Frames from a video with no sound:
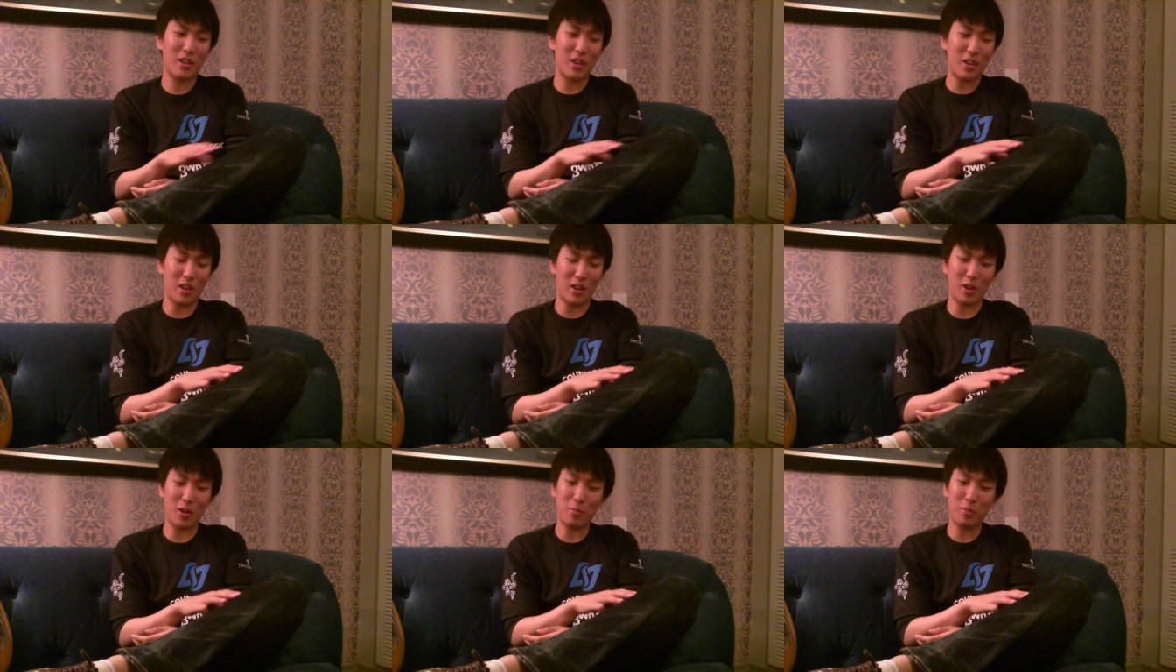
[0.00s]

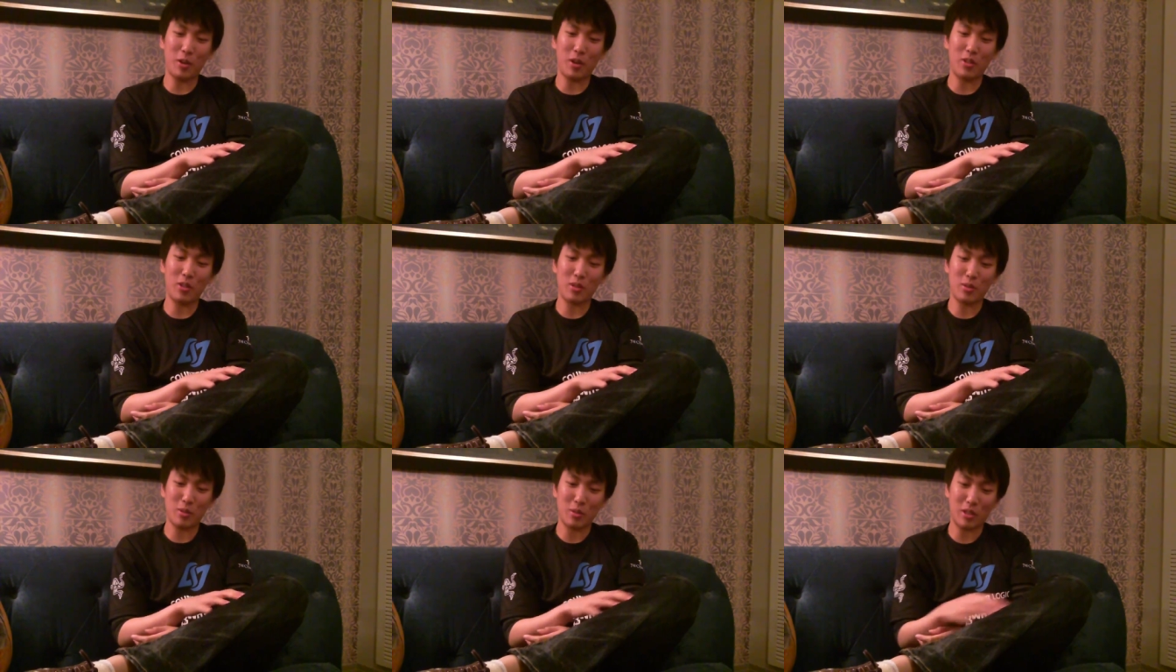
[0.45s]
and I'd play
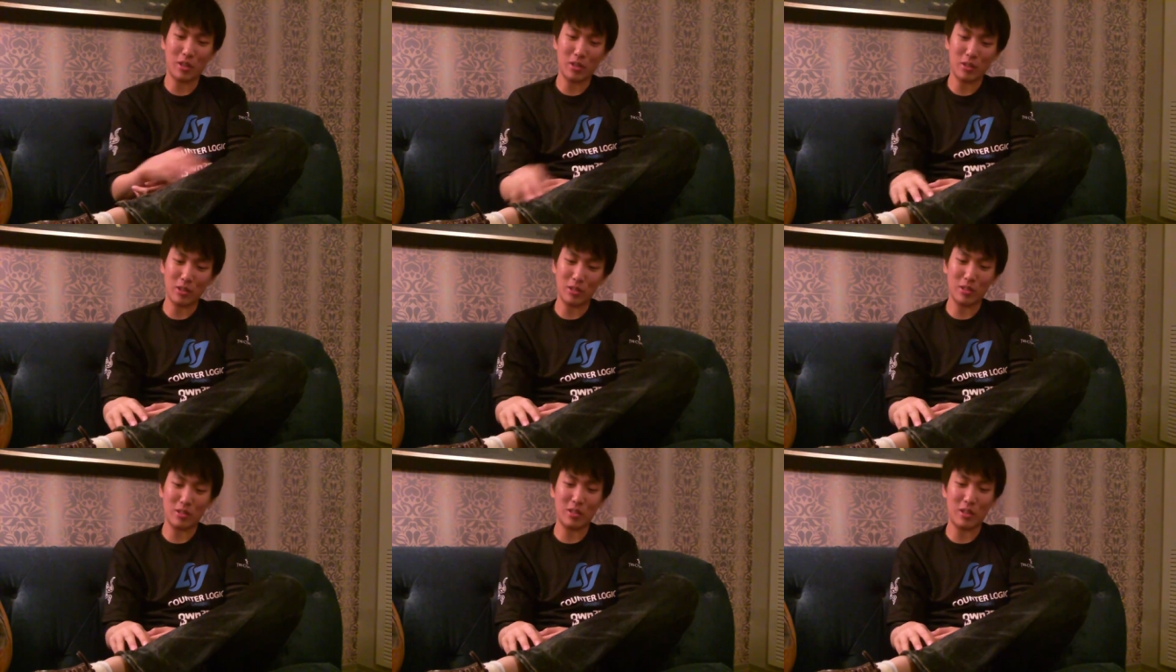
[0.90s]
all this
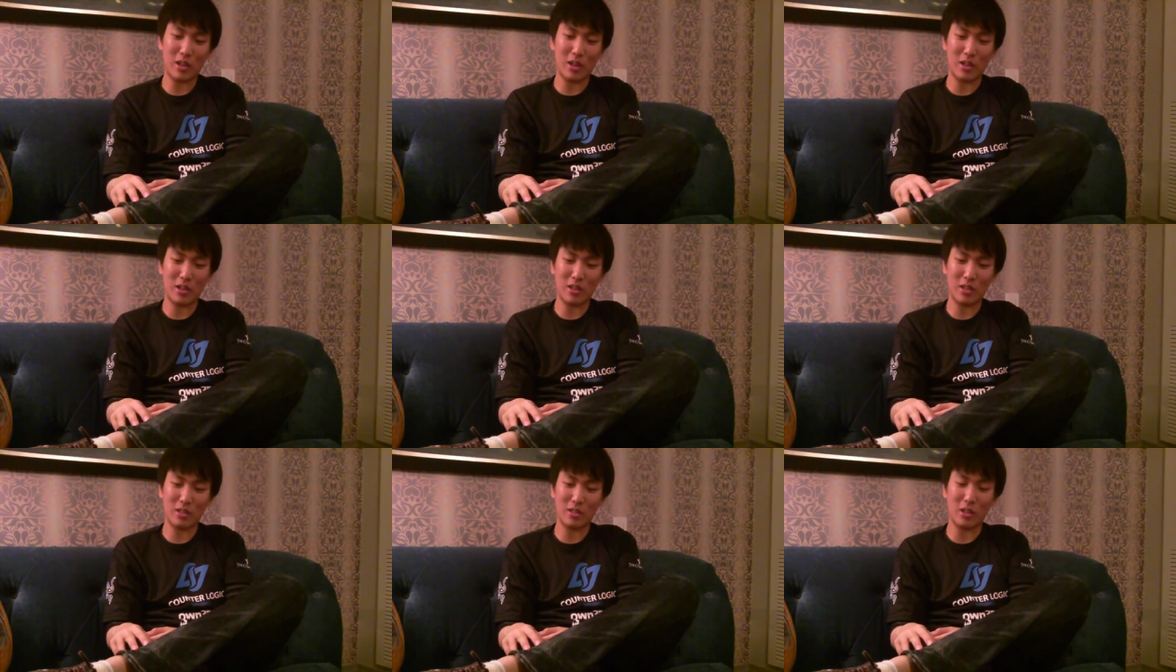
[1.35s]
ridiculous
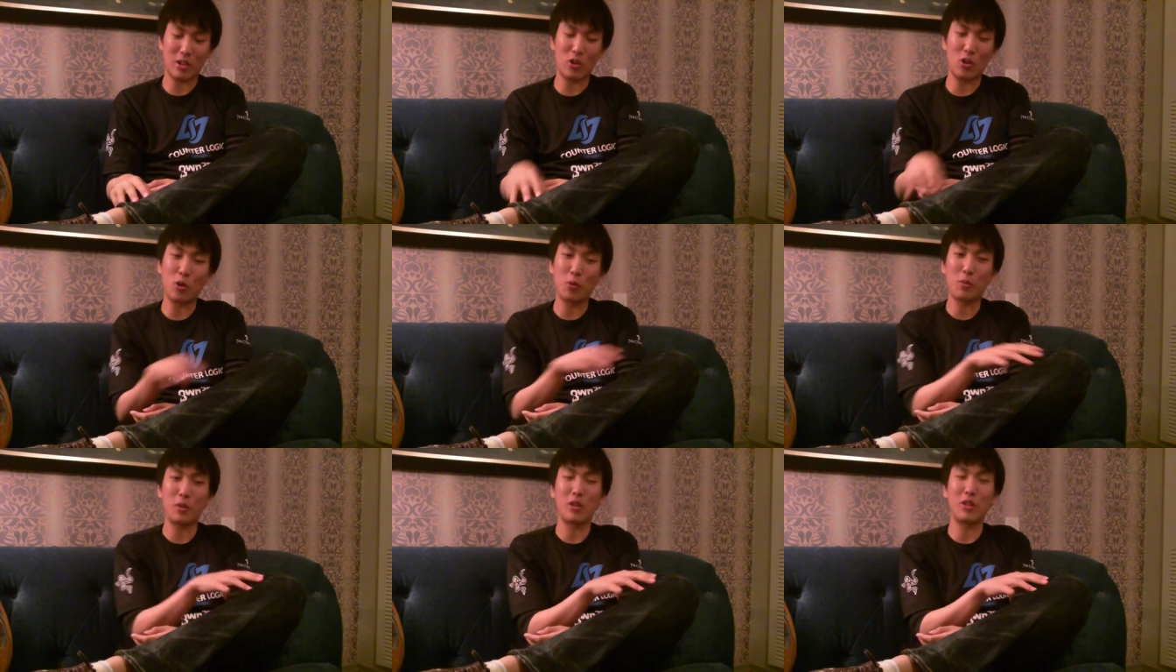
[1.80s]
ADs that
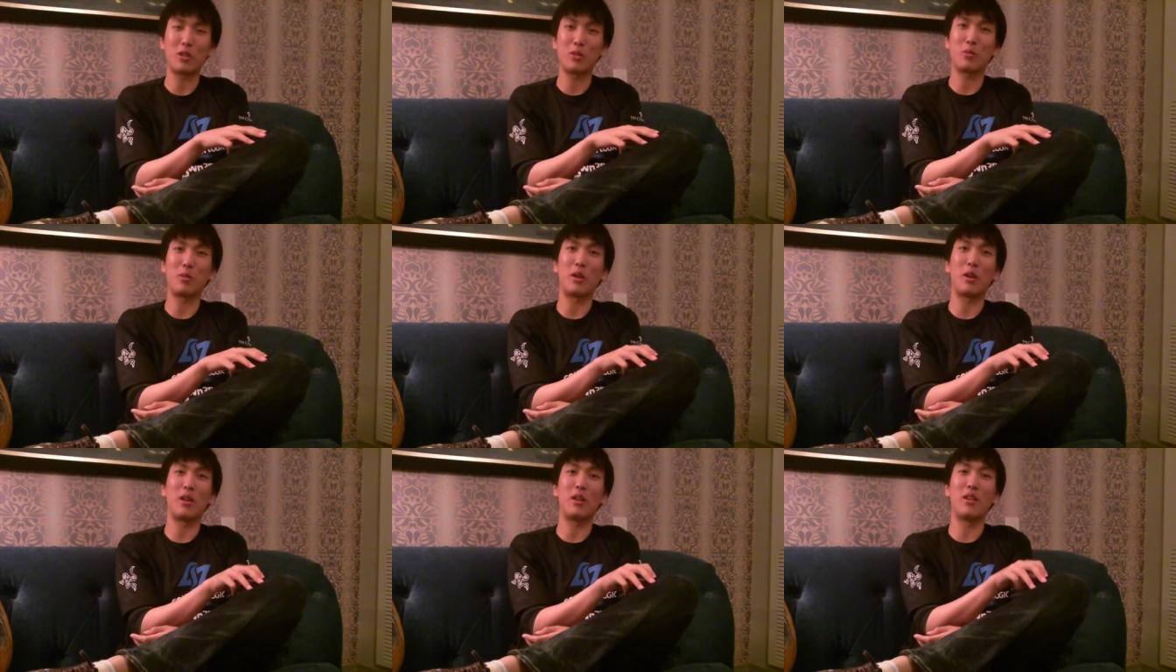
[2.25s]
nobody else
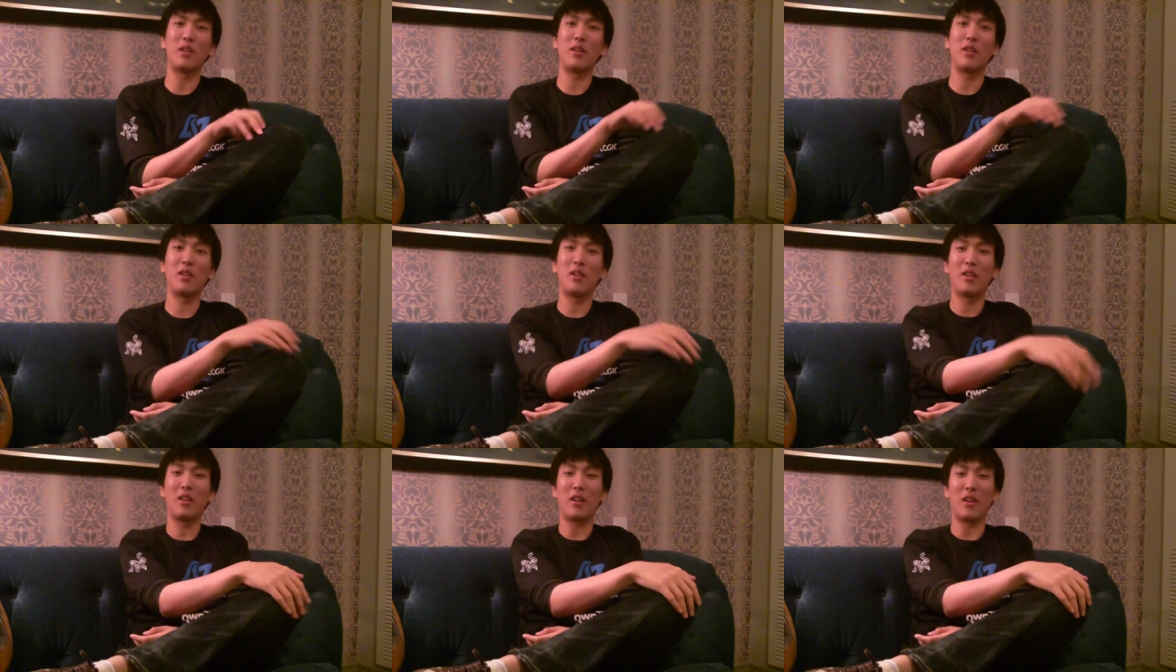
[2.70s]
played.
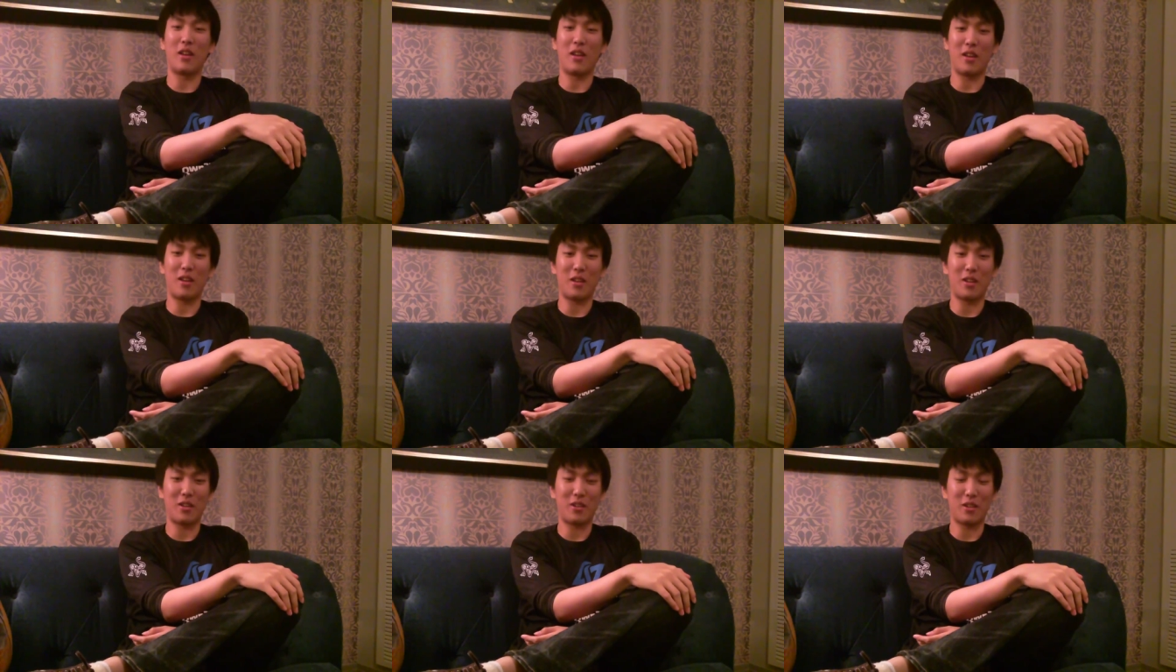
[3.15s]

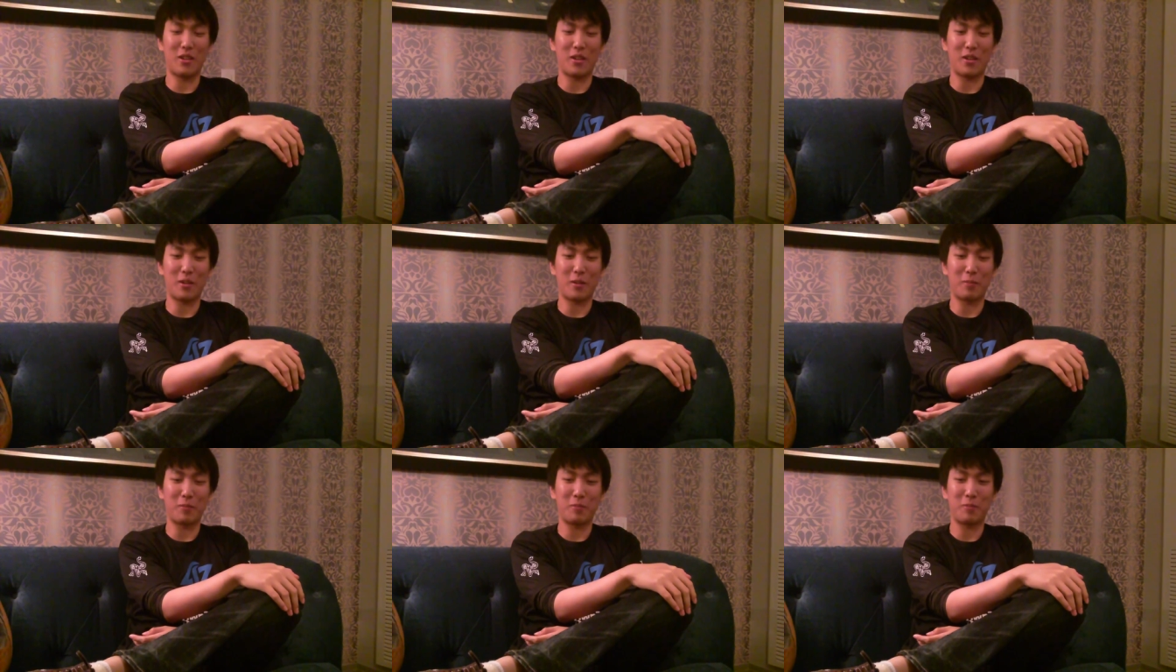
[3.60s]
And
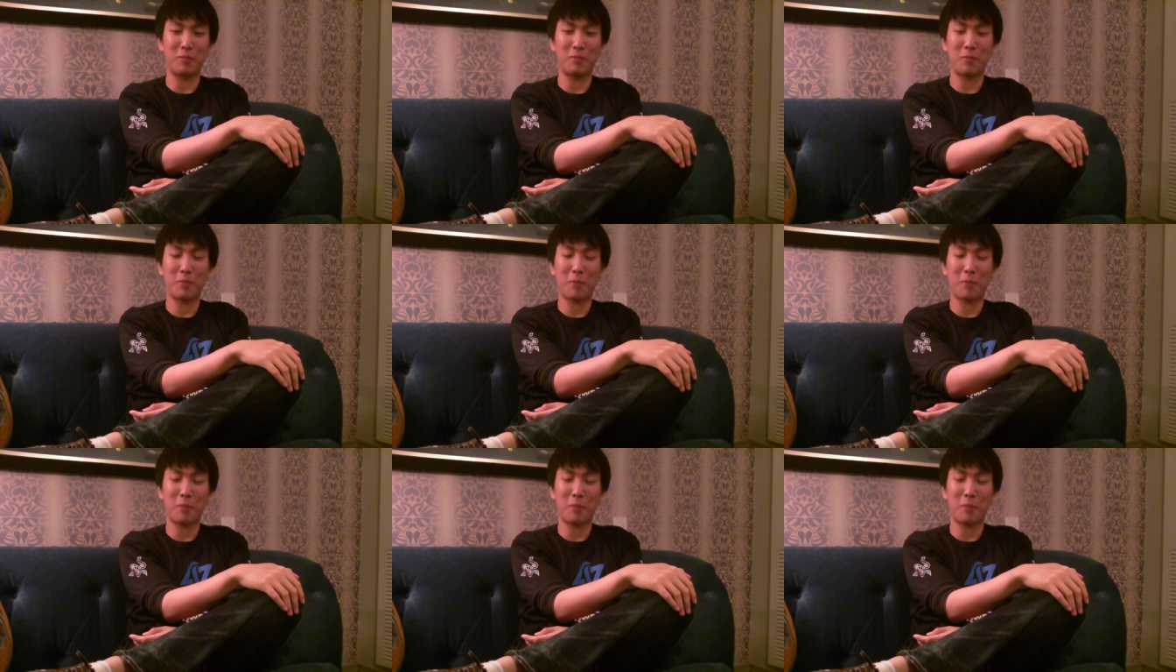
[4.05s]
God,